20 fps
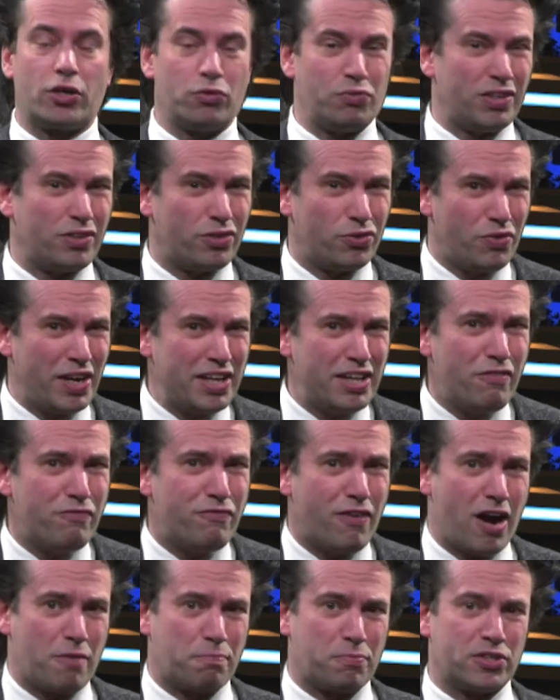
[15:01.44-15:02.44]
with
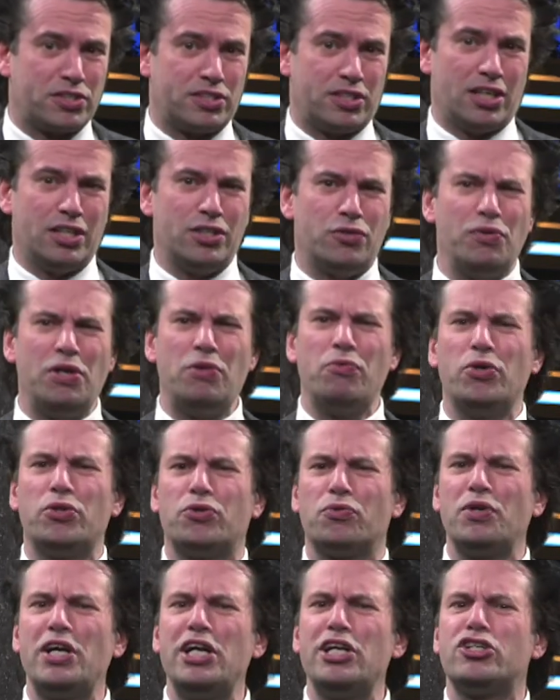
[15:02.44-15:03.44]
25%. We would
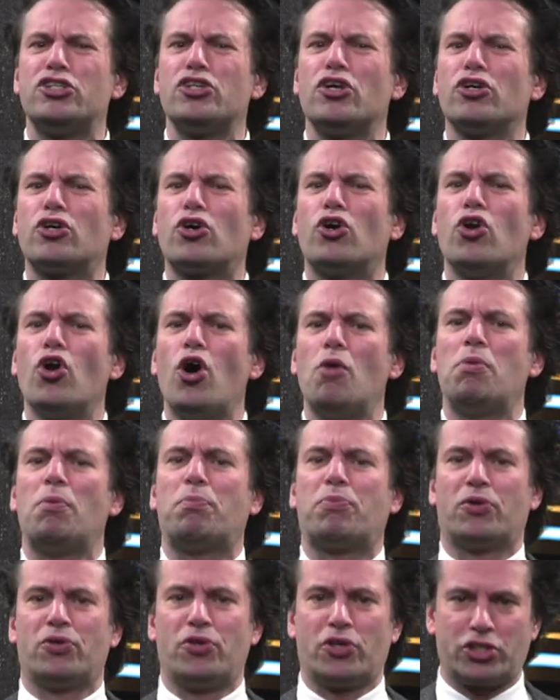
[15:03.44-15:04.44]
reach a global
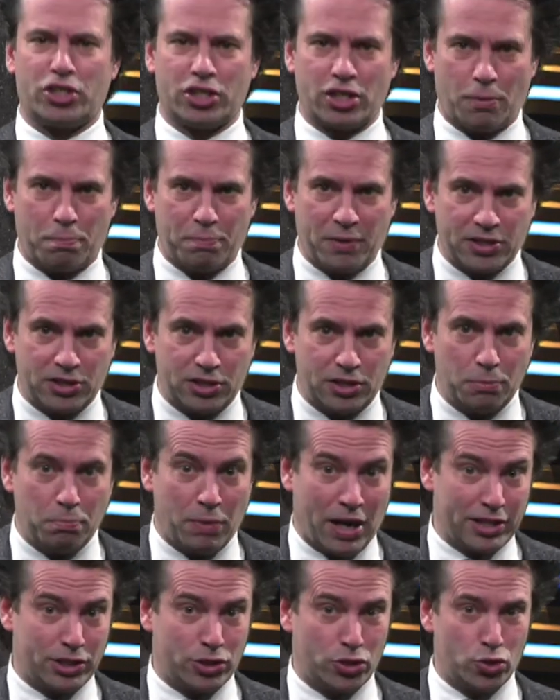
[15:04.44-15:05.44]
production capacity
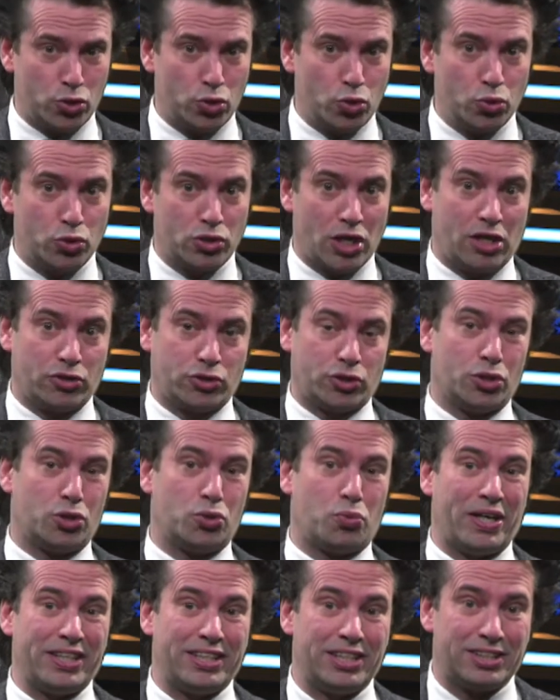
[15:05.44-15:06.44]
by
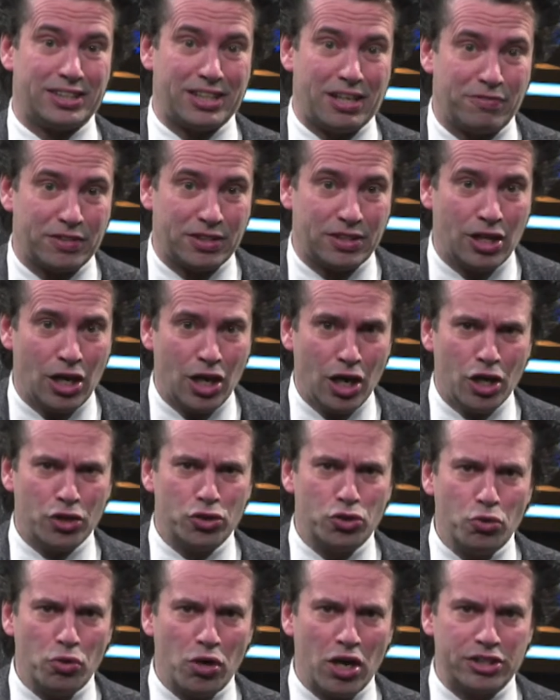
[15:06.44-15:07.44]
2027
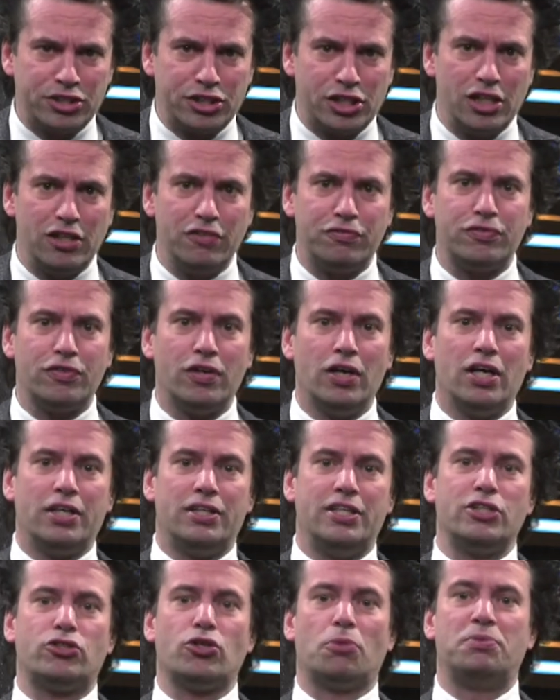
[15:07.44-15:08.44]
to achieve
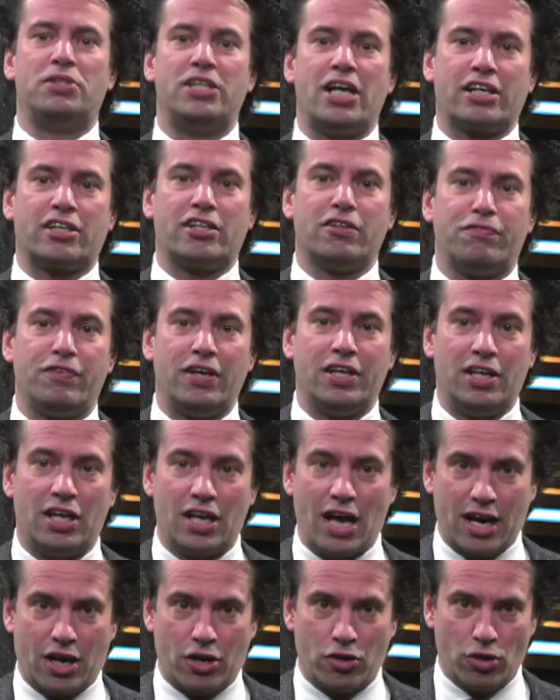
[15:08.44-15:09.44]
this objective in an
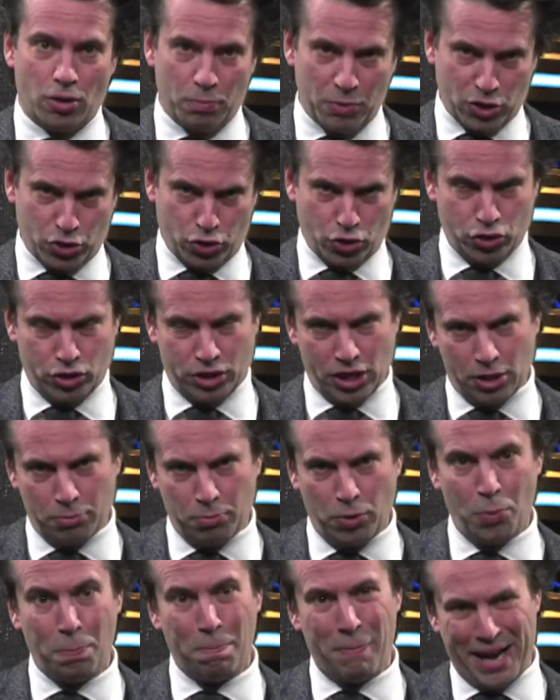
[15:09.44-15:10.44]
economic
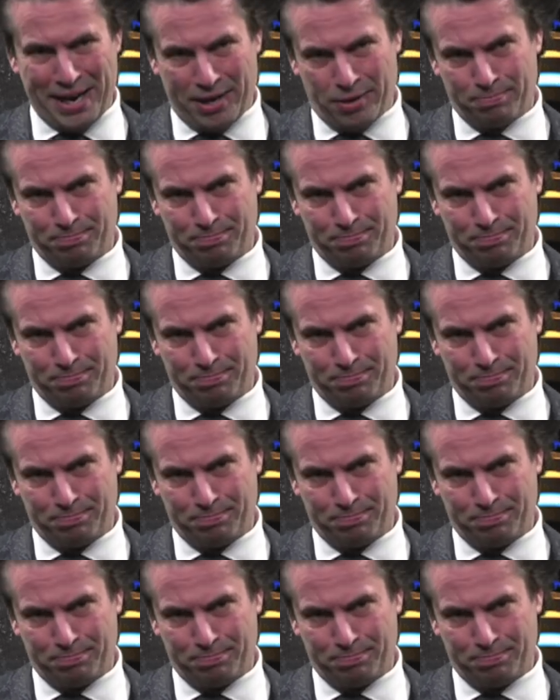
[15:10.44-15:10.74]
sustainable manner.